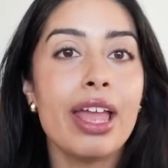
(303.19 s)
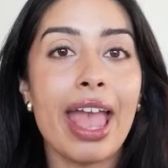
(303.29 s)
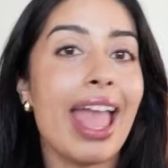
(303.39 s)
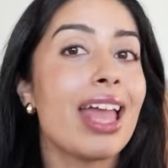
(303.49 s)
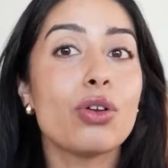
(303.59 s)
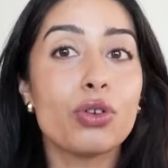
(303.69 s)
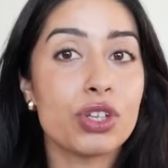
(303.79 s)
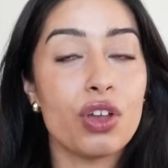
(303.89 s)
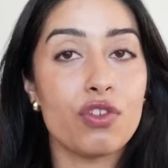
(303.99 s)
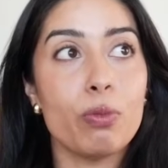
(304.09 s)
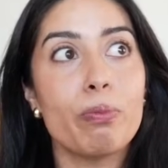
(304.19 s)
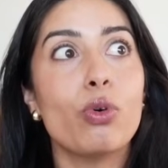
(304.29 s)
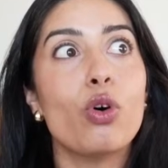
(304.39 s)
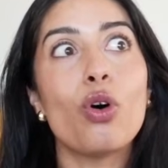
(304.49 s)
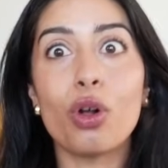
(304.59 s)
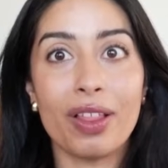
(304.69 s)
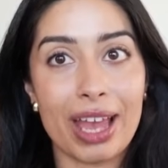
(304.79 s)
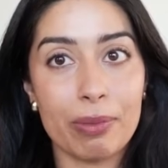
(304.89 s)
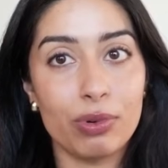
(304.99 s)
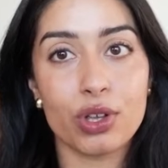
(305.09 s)
And also if you bought all of
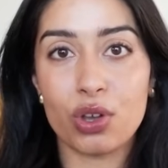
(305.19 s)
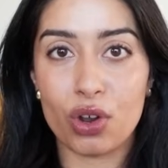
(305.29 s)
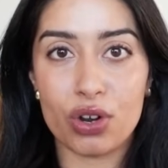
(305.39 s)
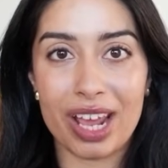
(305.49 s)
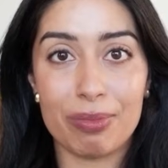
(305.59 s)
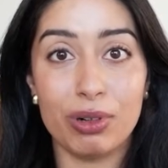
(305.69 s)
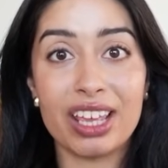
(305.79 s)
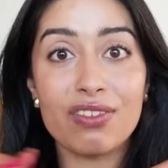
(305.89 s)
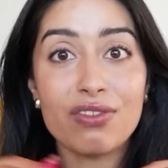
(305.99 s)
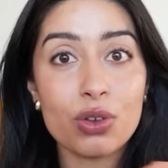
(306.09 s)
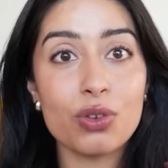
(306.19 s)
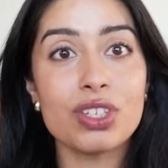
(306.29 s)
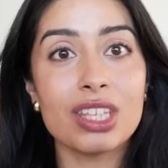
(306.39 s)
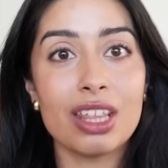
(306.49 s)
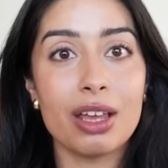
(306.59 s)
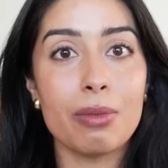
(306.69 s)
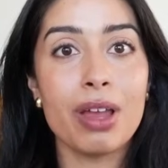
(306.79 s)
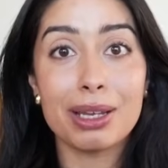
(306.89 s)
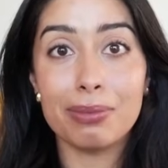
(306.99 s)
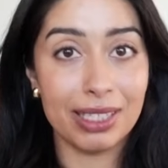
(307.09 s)
Apple, you own Apple. He views them
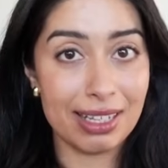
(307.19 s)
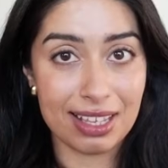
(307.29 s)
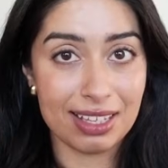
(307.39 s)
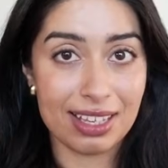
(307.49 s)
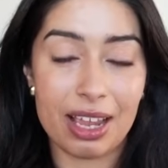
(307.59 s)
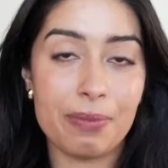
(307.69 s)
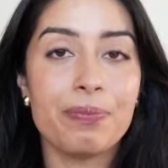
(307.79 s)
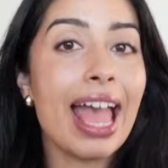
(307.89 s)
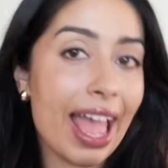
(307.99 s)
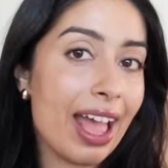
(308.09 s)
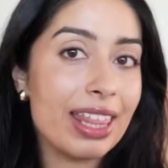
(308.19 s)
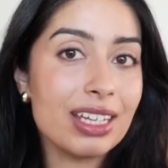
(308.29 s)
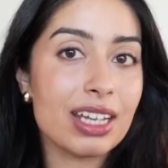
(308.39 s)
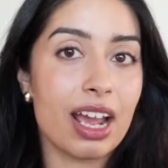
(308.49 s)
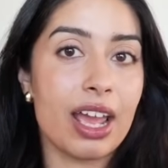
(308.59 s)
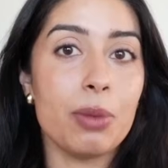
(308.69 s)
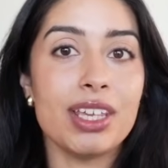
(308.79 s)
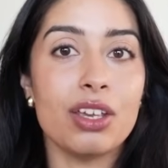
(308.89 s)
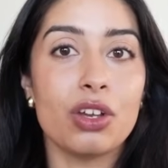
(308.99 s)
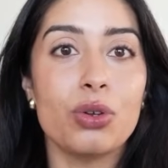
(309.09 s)
completely the same. At other times,
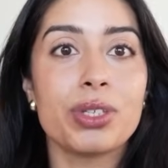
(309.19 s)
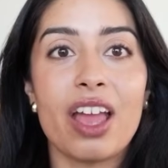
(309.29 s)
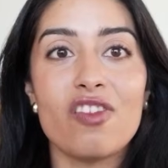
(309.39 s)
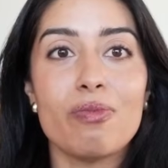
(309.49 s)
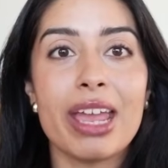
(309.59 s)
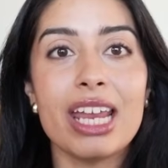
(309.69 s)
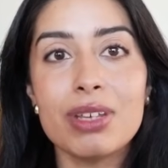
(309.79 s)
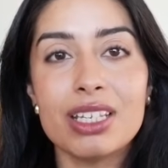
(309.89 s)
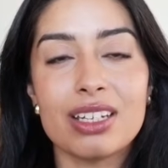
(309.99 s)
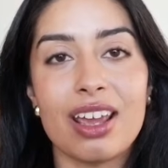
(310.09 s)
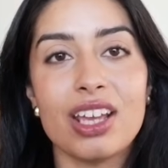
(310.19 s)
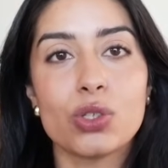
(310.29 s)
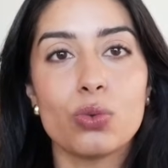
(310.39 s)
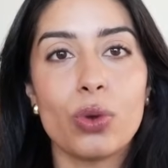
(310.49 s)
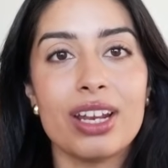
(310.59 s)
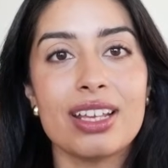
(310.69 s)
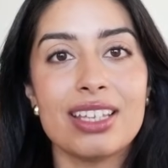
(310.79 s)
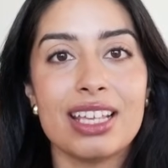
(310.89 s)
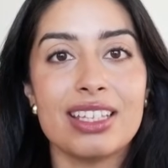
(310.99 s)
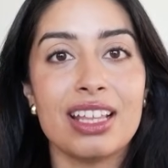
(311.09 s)
he goes, I've made mistakes when
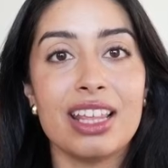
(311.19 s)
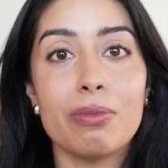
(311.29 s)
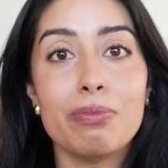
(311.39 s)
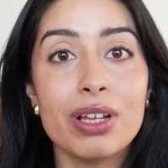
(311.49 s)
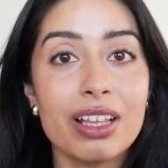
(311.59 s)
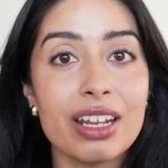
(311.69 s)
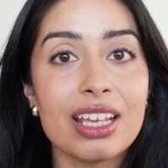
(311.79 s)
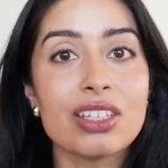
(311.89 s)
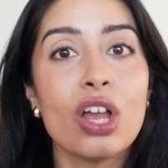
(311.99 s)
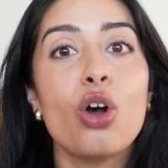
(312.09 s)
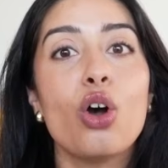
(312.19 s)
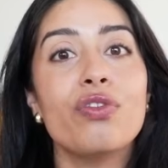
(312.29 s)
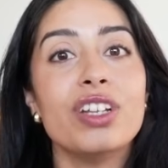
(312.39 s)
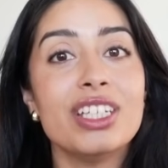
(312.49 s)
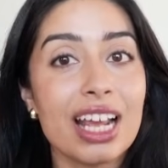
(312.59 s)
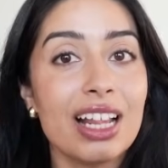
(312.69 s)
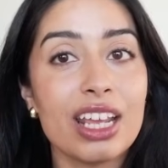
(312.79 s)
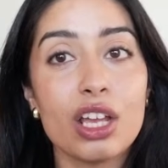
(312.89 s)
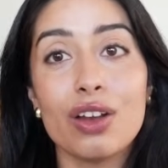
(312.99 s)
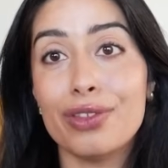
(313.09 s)
assessing the abilities or
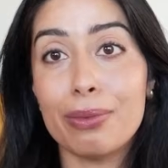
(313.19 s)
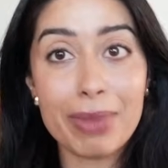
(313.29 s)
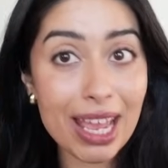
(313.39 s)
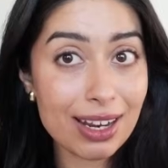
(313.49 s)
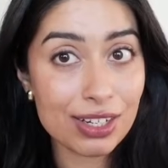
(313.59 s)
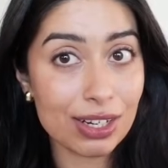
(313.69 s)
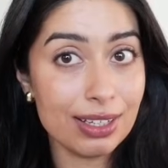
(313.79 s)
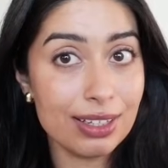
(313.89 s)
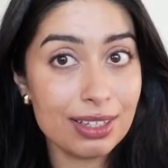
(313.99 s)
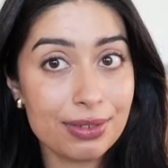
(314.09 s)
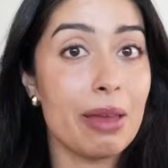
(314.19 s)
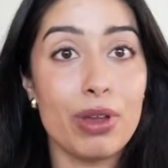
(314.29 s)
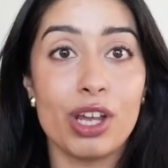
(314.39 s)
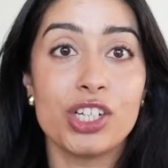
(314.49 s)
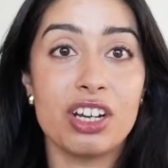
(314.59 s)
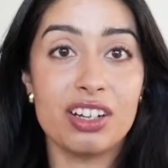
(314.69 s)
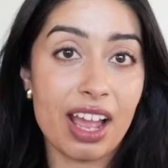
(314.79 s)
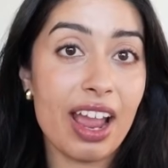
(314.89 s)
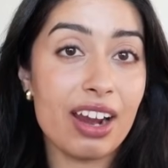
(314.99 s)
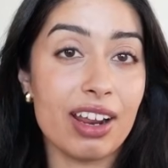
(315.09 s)
fidelity of the managers that Berkshire is
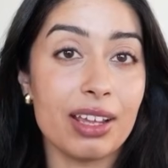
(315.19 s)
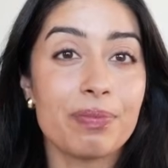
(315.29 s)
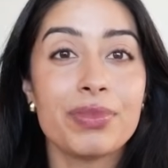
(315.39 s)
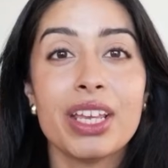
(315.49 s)
hiring.